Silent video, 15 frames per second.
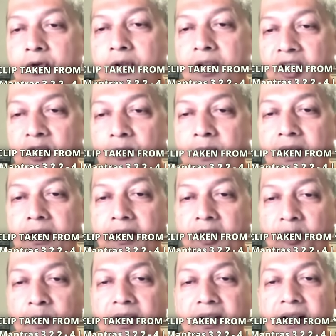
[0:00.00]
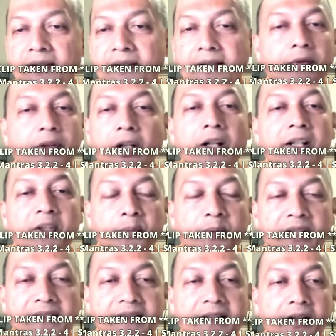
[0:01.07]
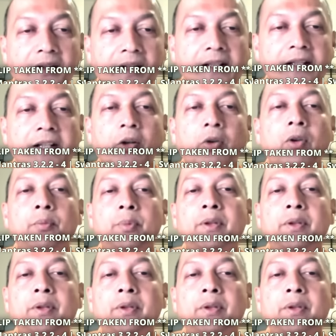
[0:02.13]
we are experiencing, we are all experiencing it right now.